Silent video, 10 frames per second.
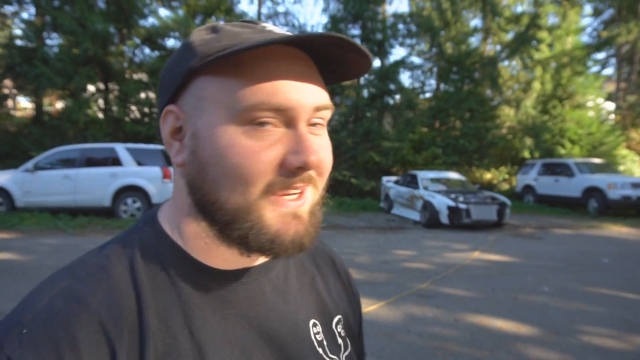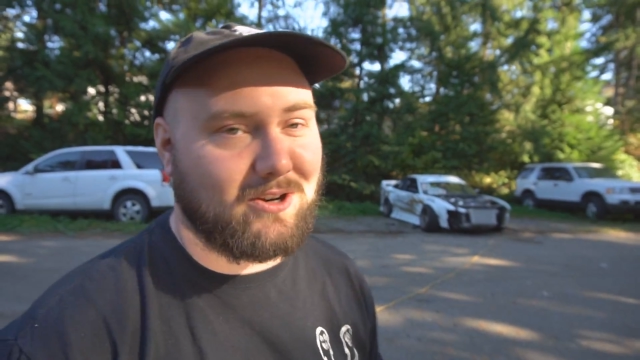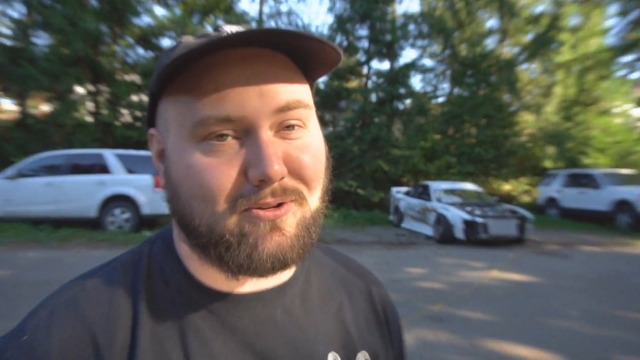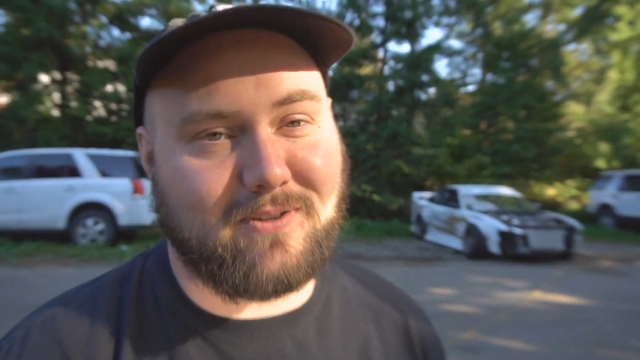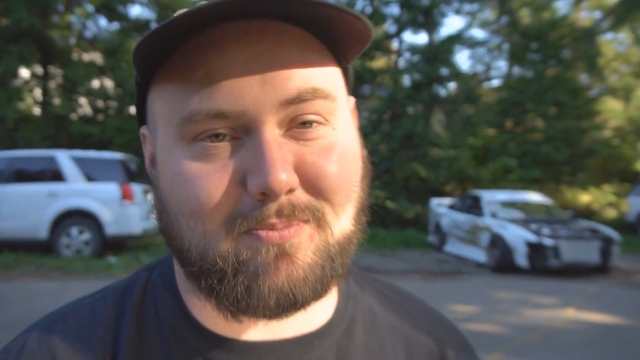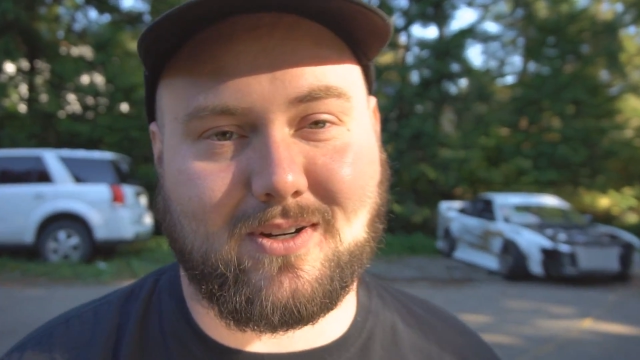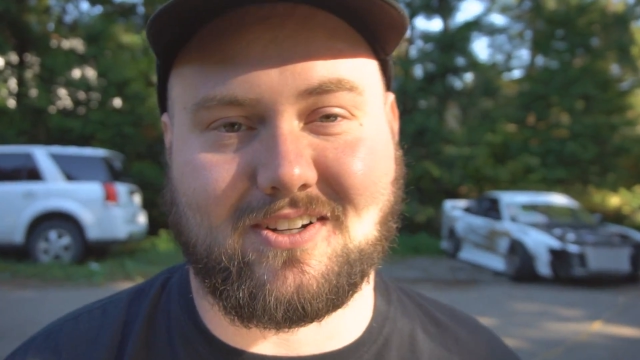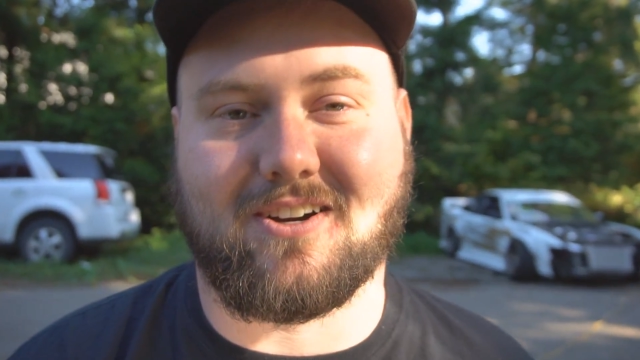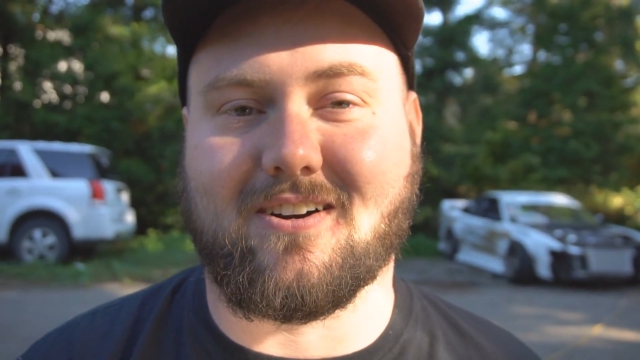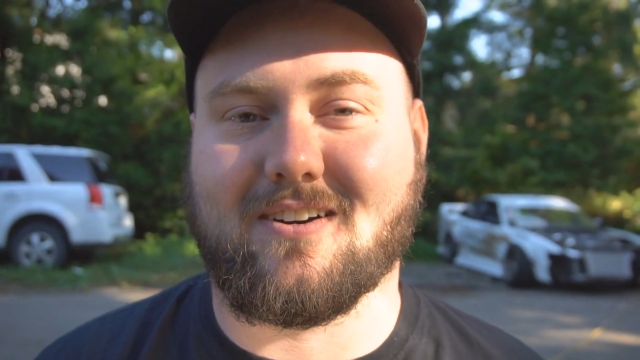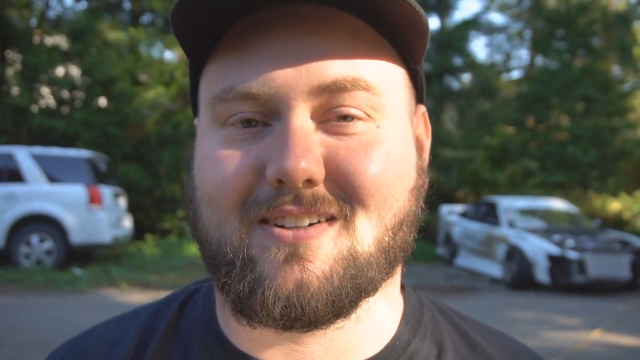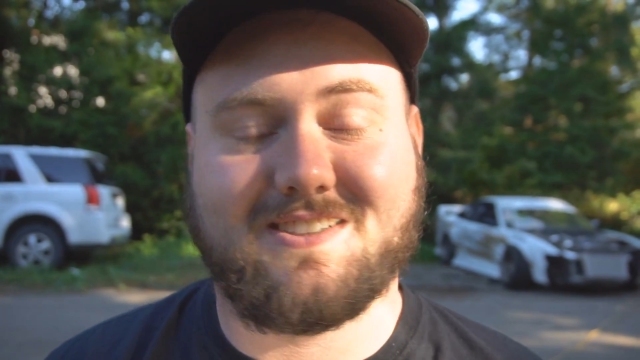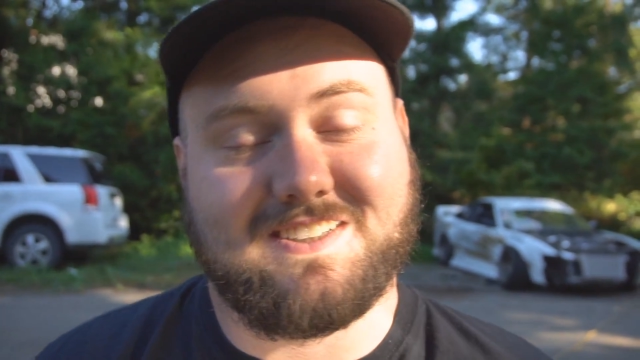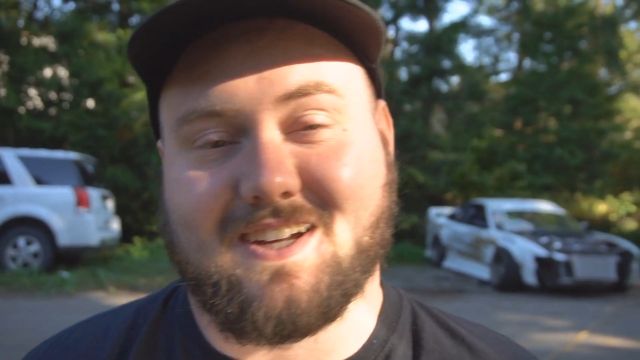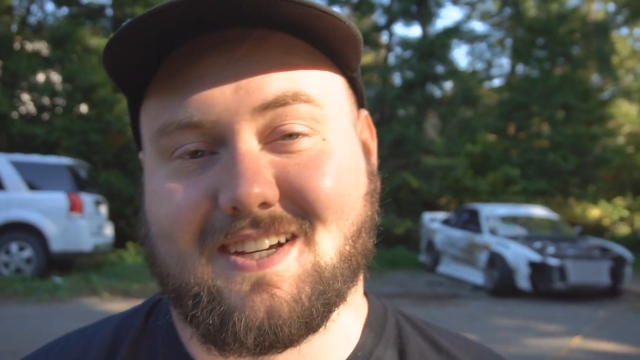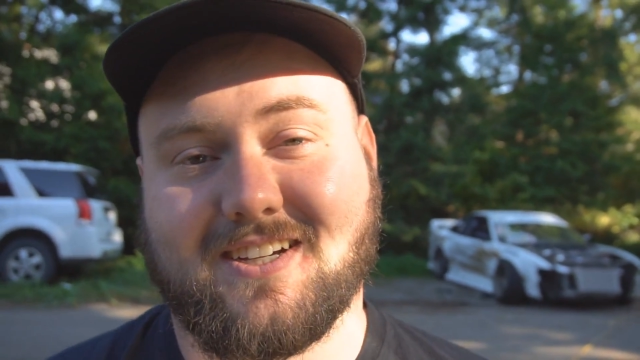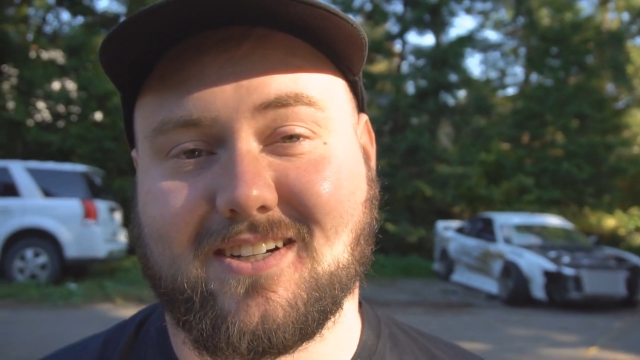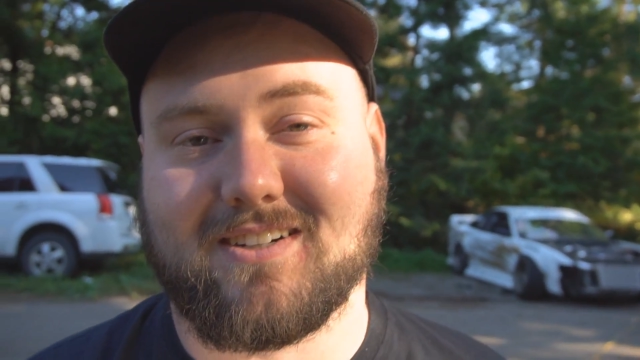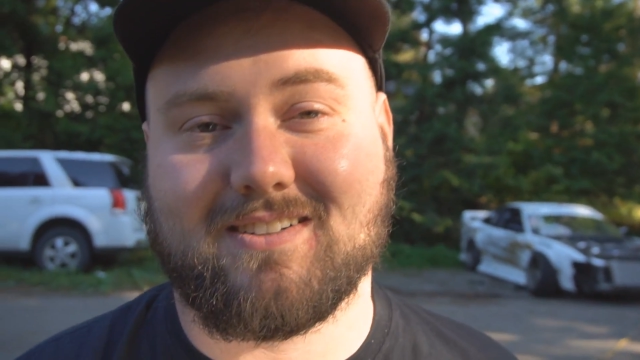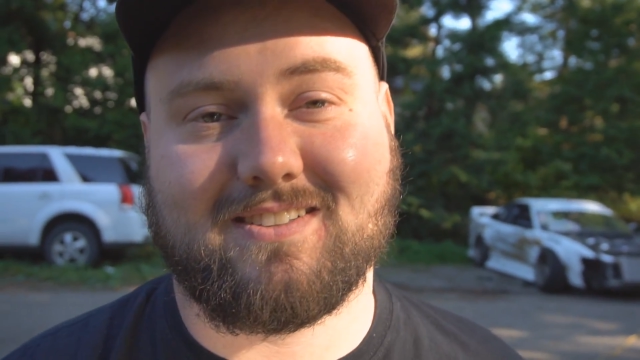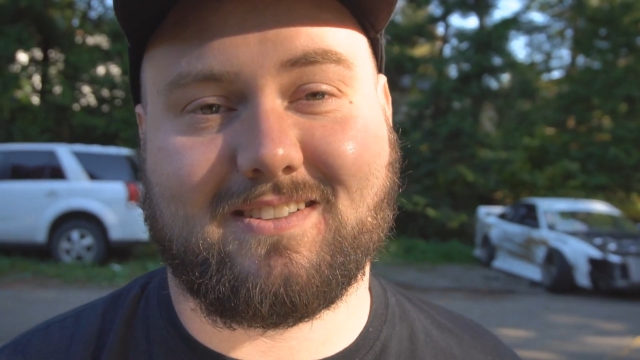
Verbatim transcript: My girlfriend bought a car. She's not here,